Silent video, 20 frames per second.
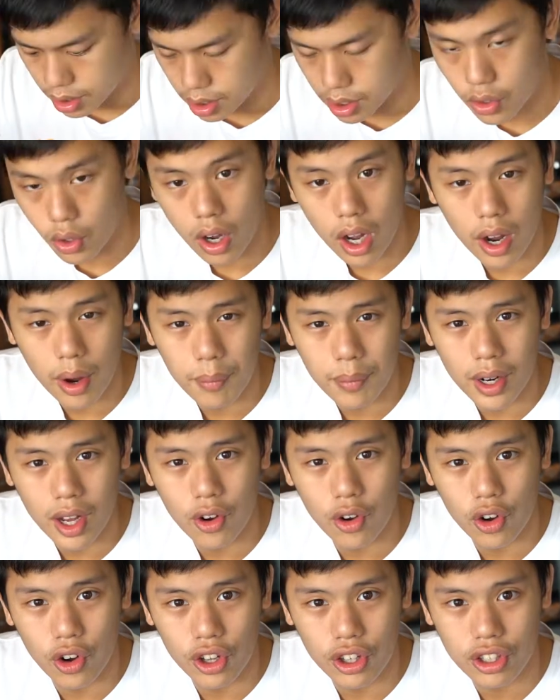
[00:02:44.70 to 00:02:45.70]
So I'm
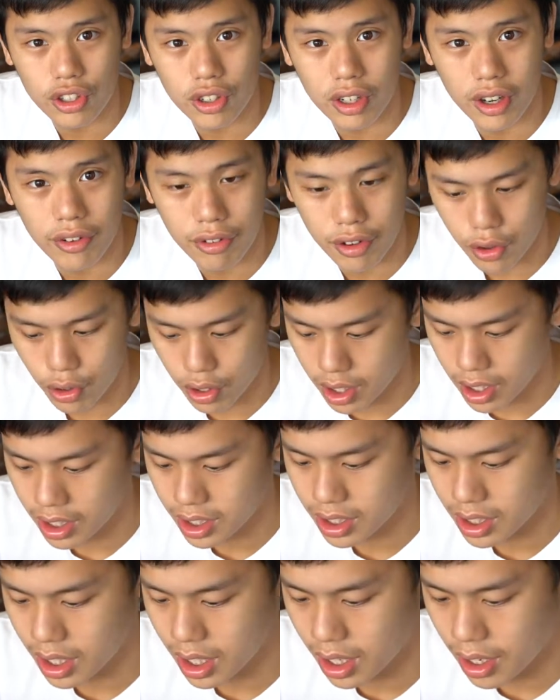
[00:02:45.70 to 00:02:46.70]
now going to review
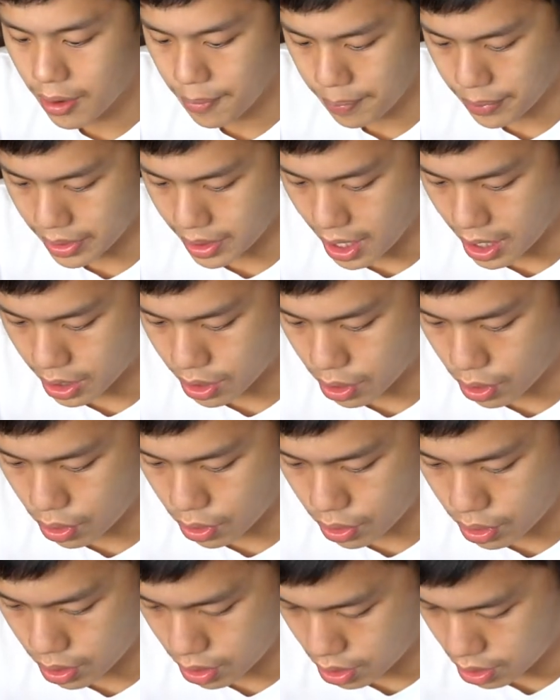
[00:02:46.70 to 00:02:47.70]
this um,
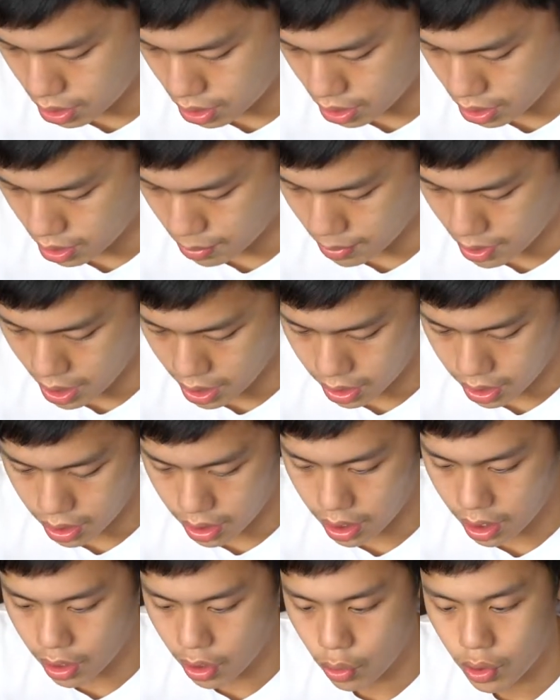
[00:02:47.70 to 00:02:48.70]
nacho, some na
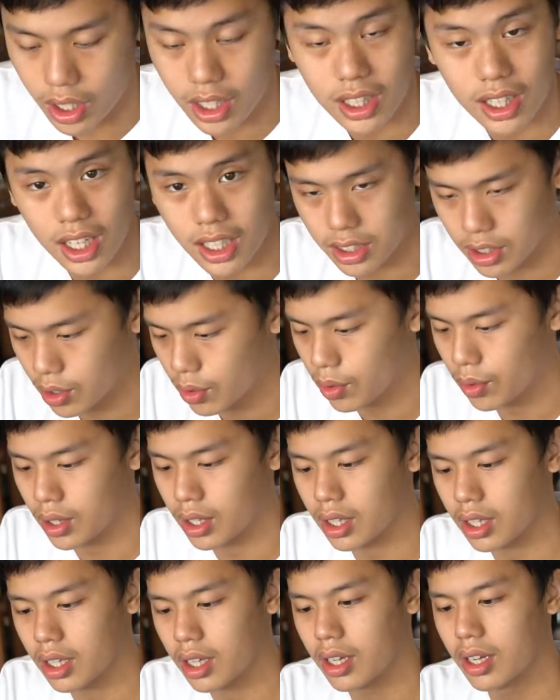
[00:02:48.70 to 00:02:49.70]
the loaded nacho
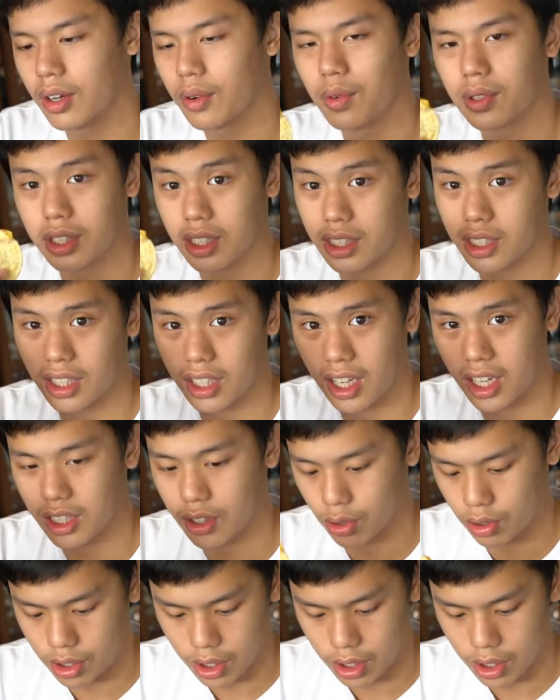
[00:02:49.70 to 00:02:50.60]
with. Which is a nacho